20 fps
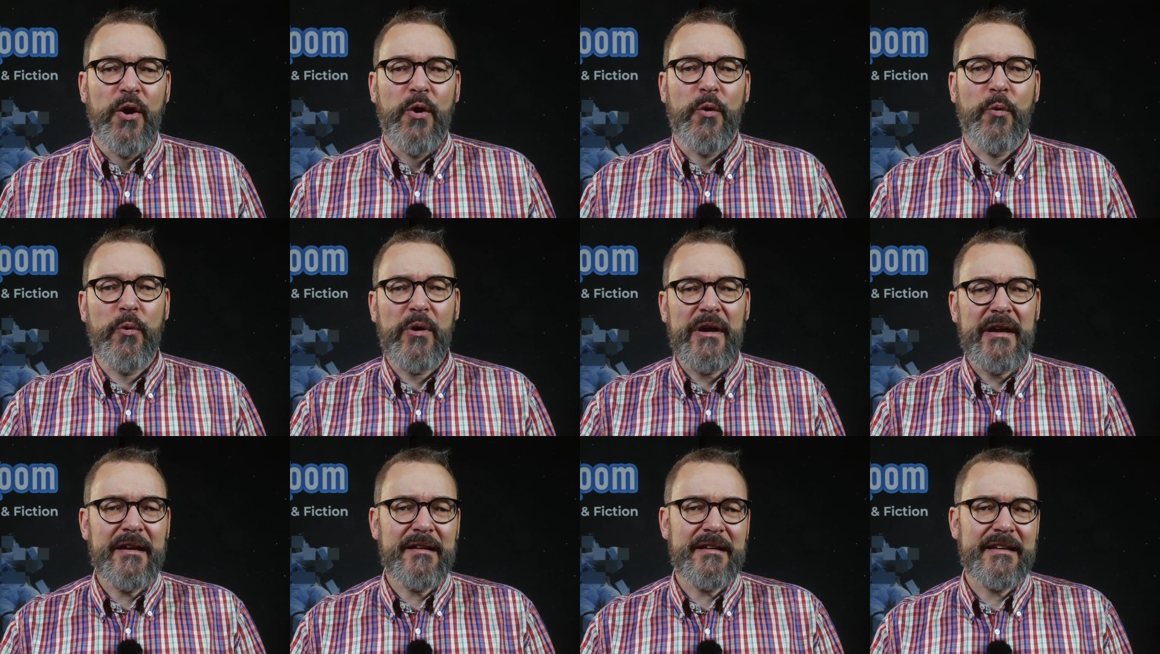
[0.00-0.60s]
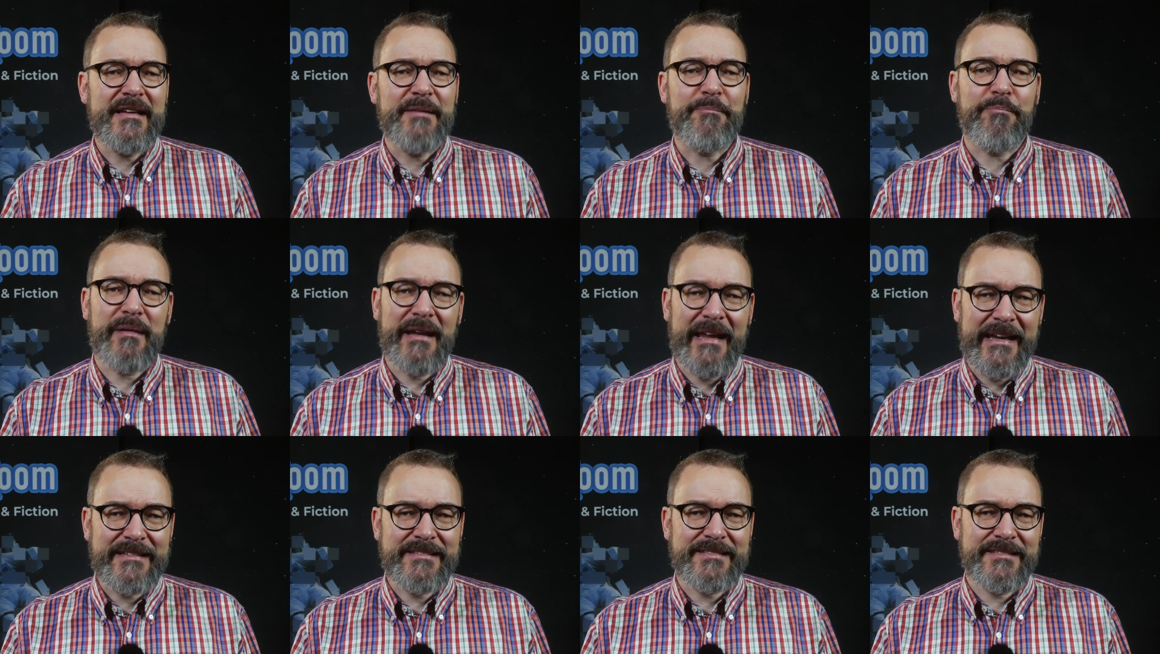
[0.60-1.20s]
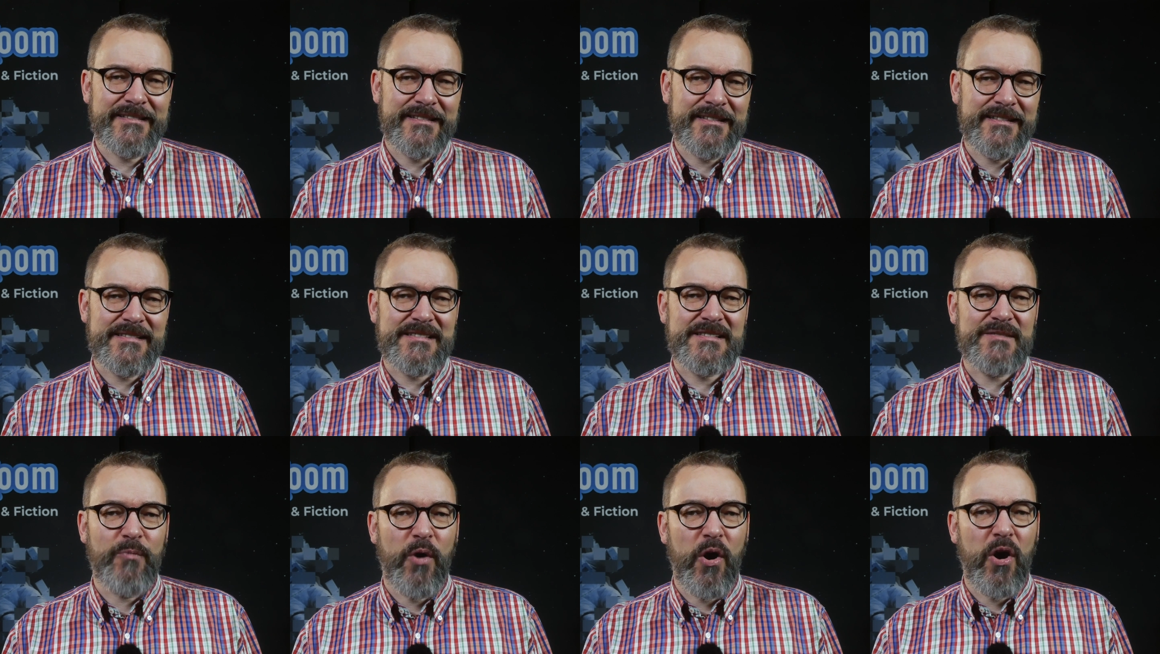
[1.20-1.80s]
Really blatantly
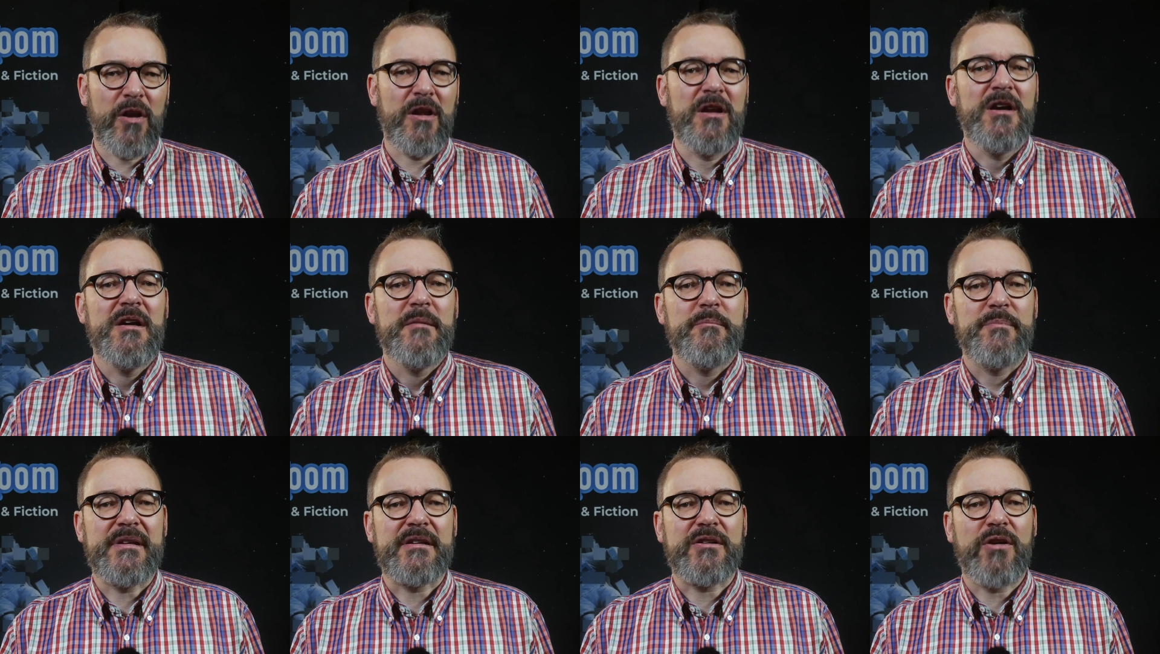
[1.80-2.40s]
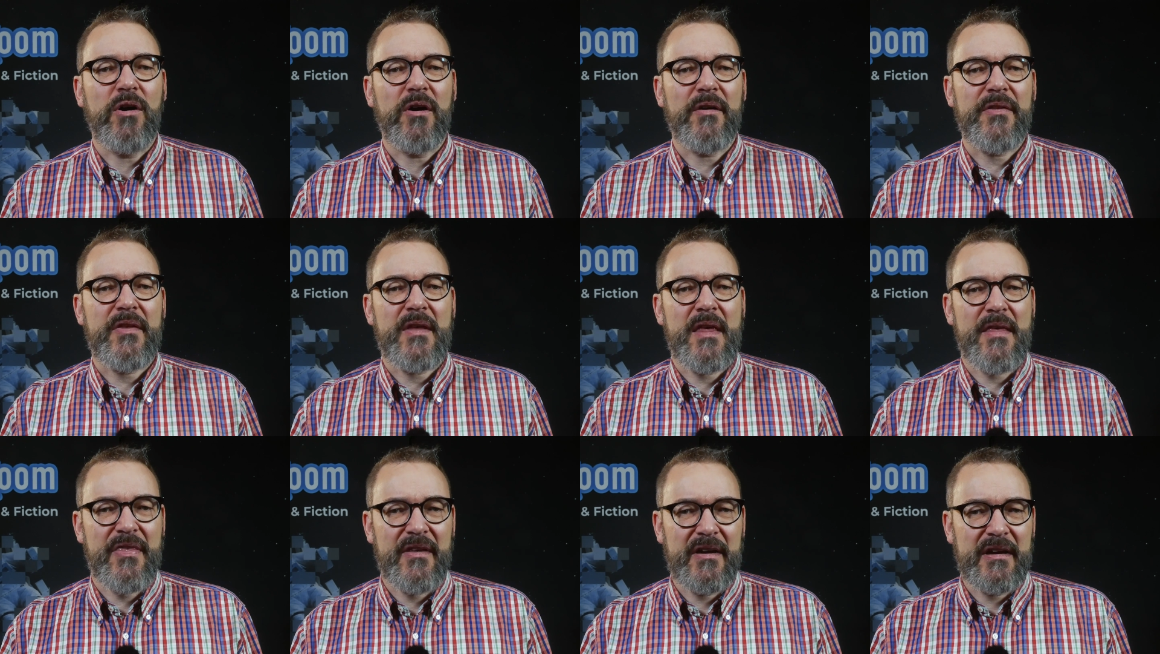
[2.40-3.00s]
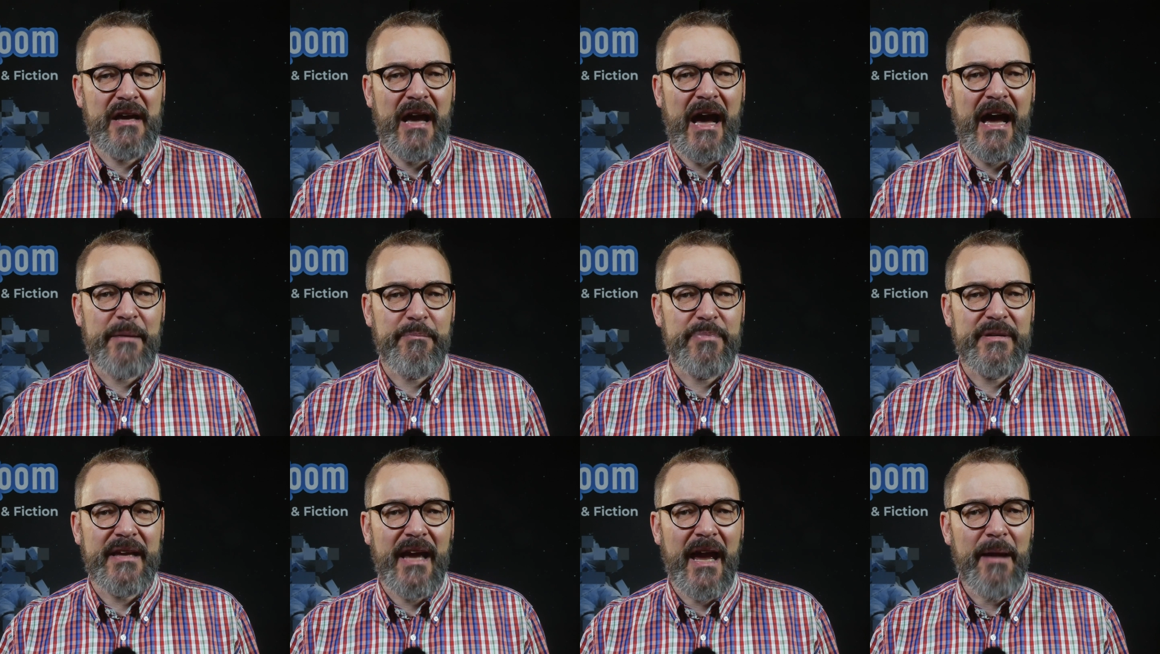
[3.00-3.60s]
small, because the
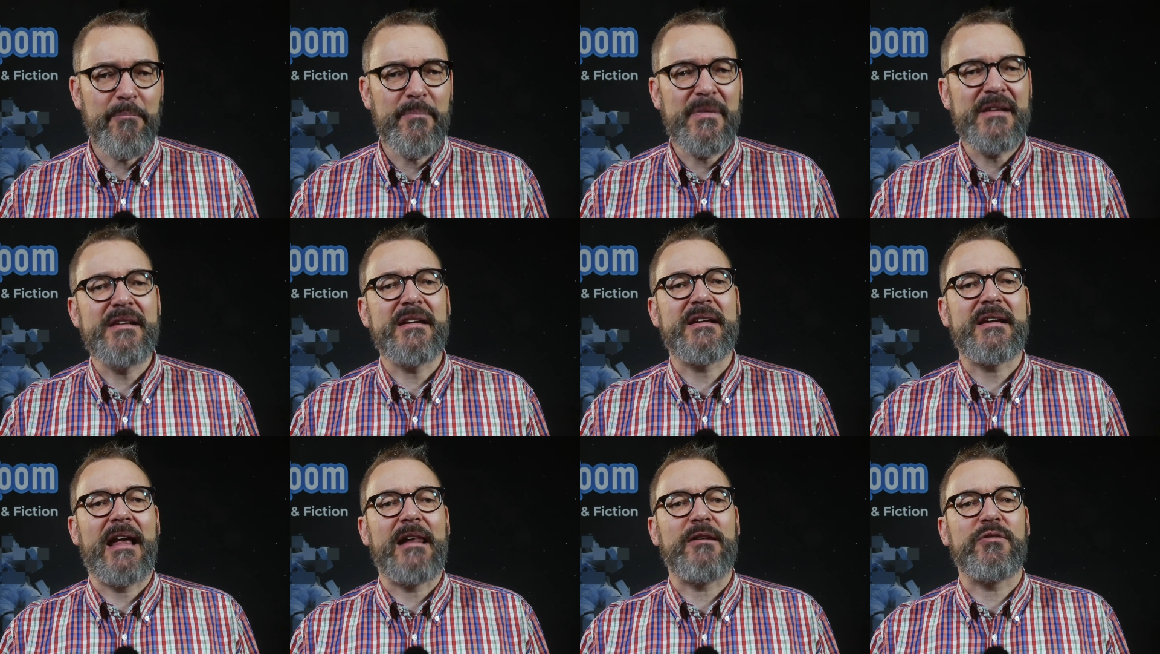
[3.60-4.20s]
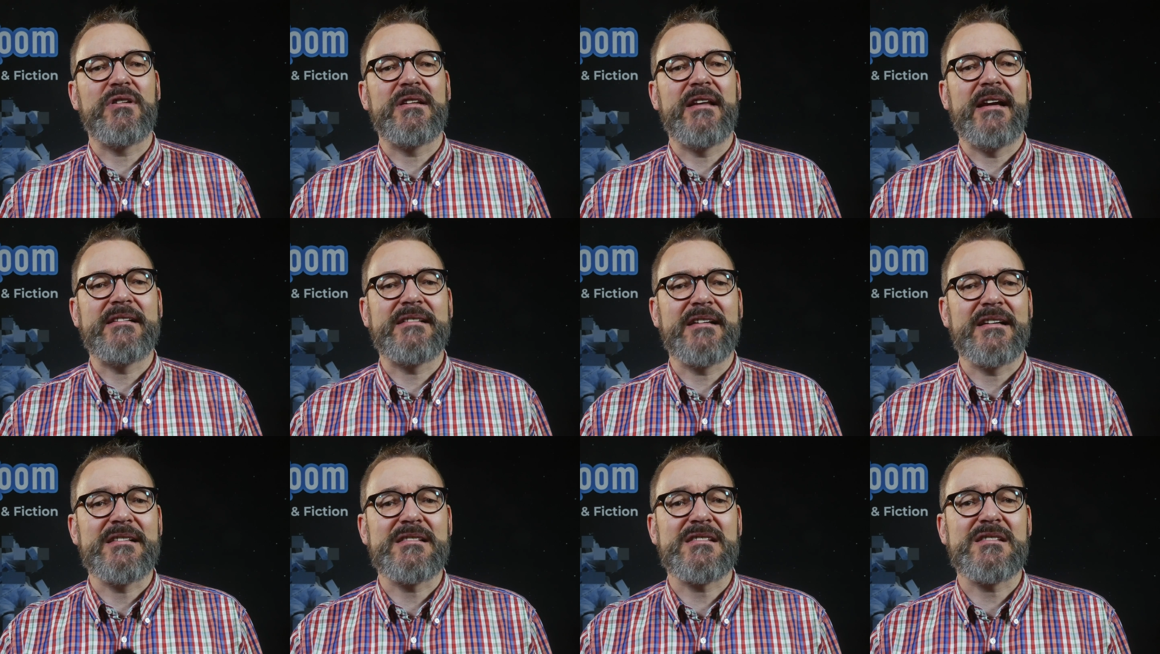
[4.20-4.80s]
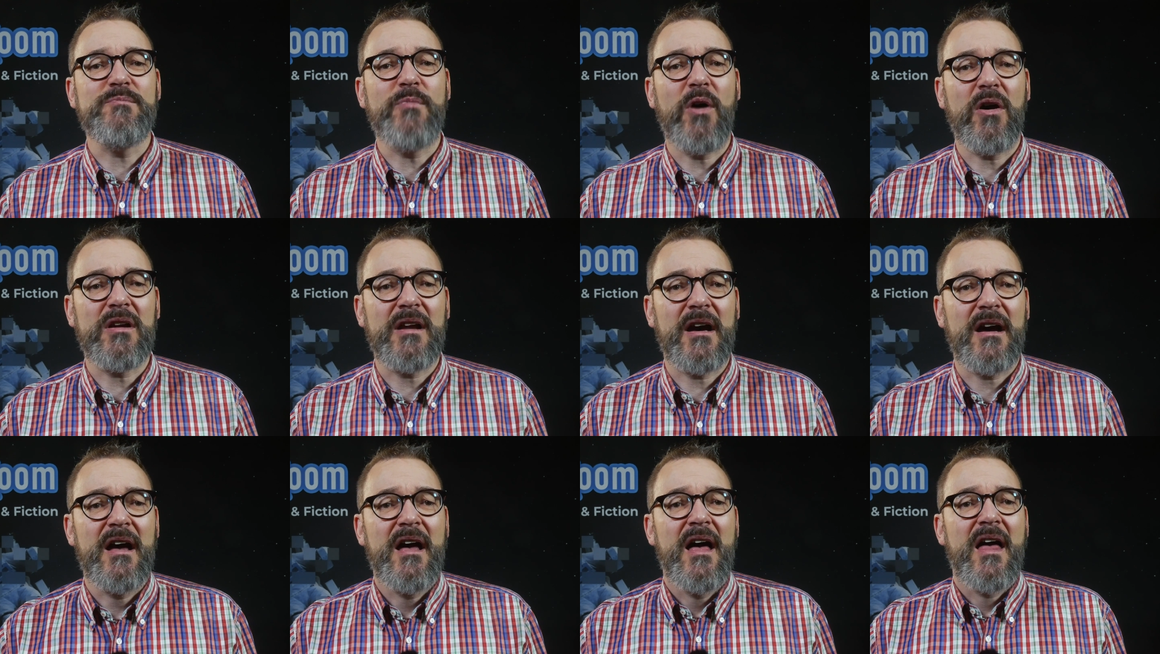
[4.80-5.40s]
IBM mini calculator is
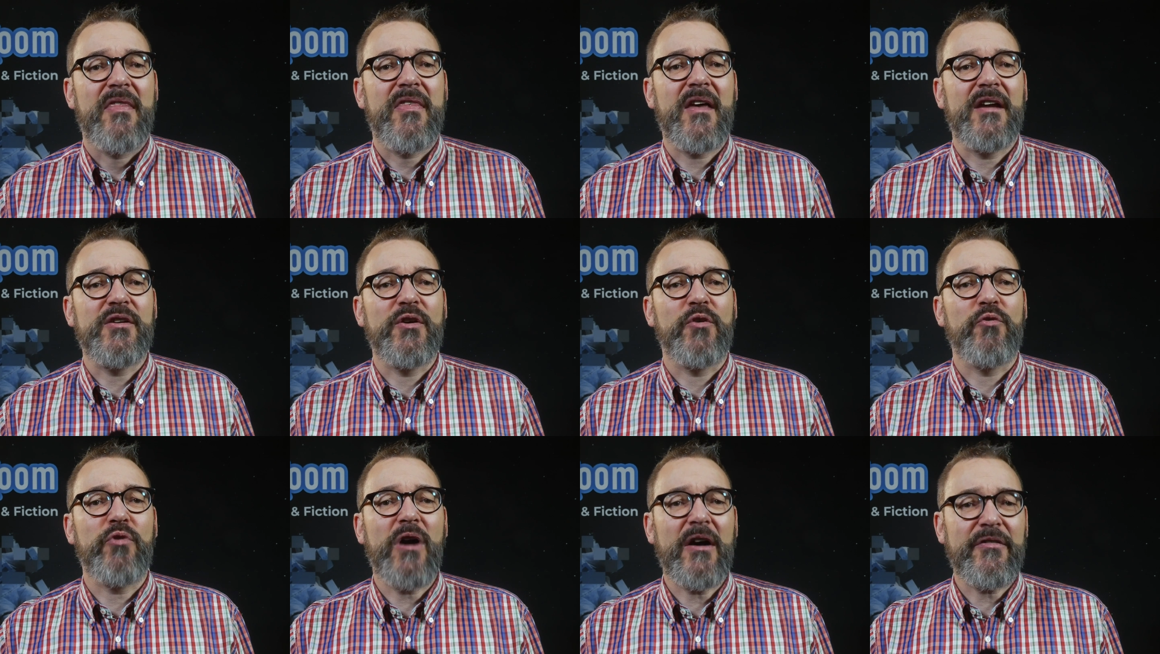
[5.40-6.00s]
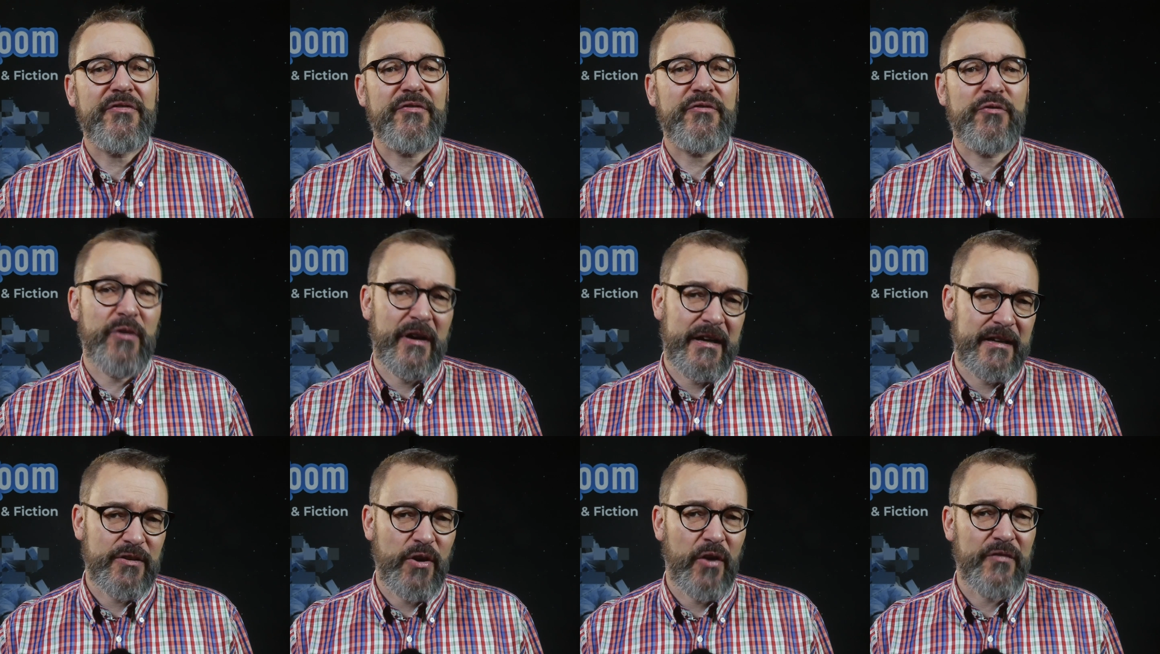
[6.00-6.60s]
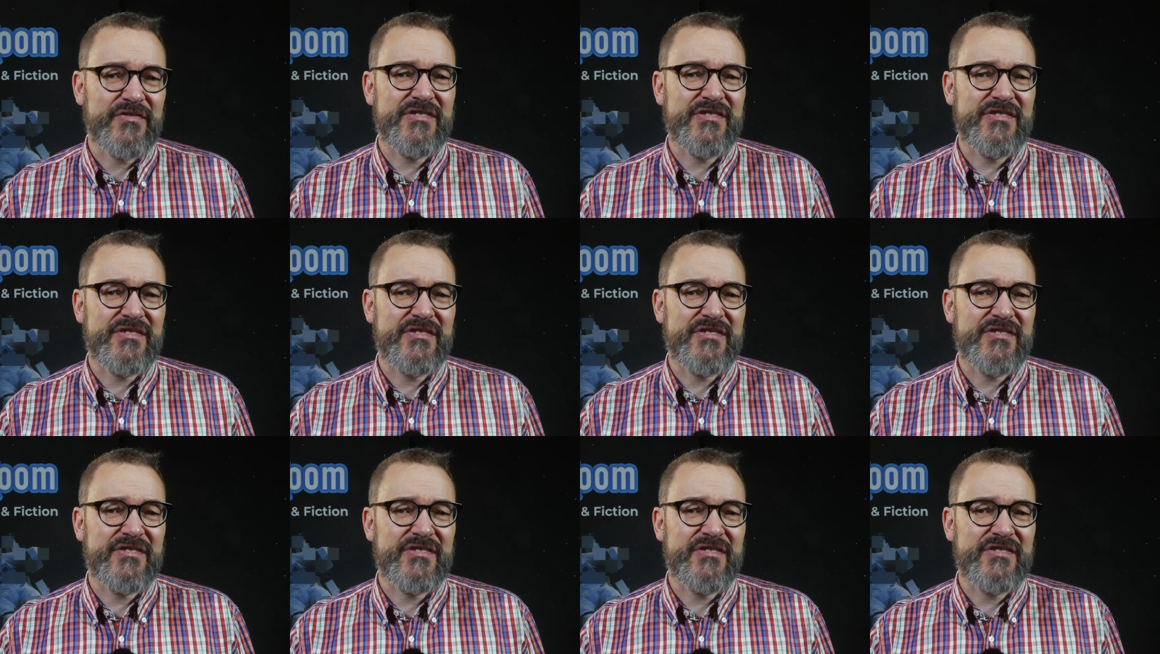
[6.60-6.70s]
smaller than a rough grain of